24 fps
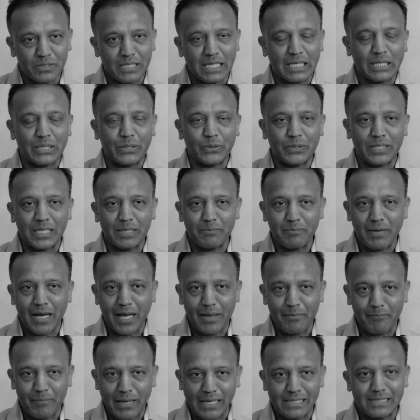including
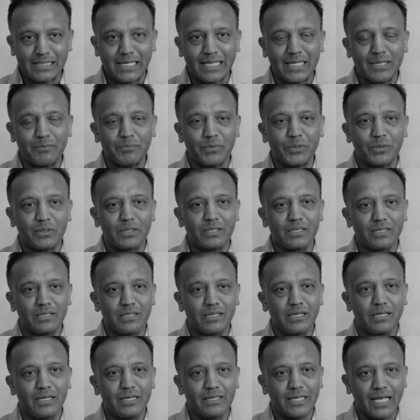my best-selling book,
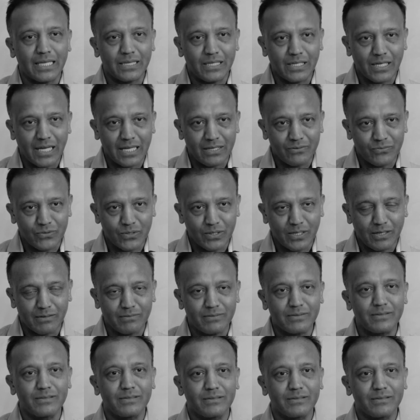Get the Life You Love.